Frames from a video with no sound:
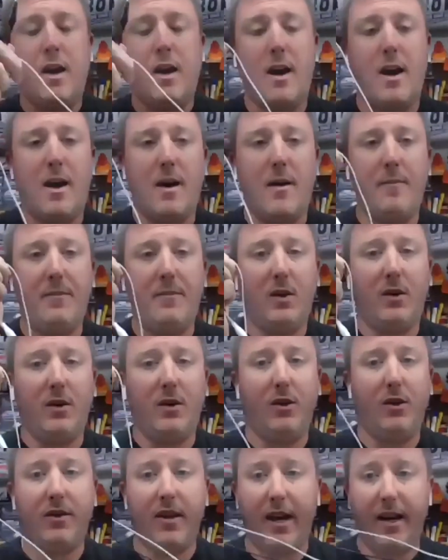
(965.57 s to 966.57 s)
Um, you
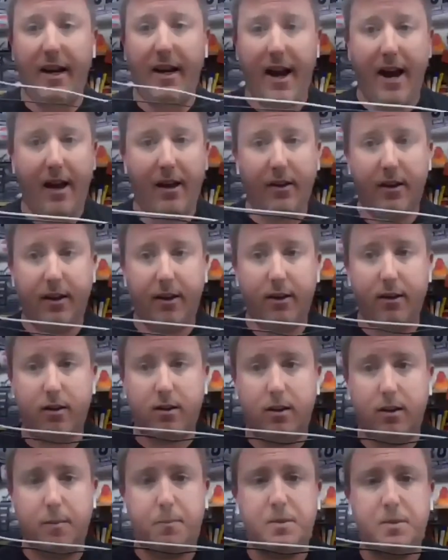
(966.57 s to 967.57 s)
can use any alligator
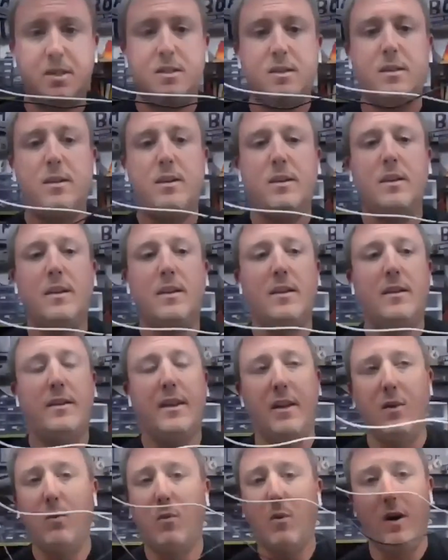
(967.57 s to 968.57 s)
clips
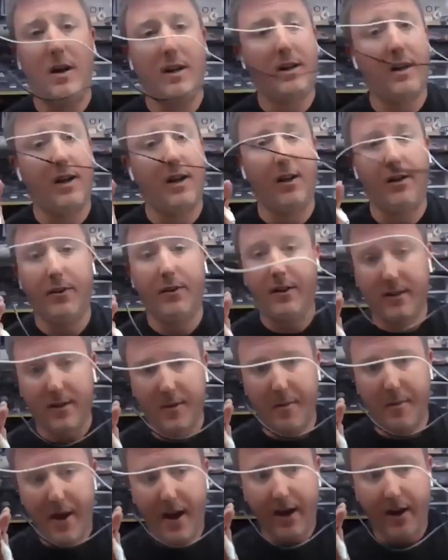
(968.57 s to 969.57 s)
that you want, color
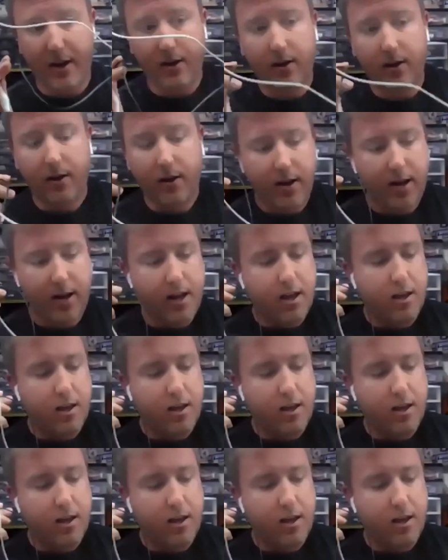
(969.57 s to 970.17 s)
doesn't matter.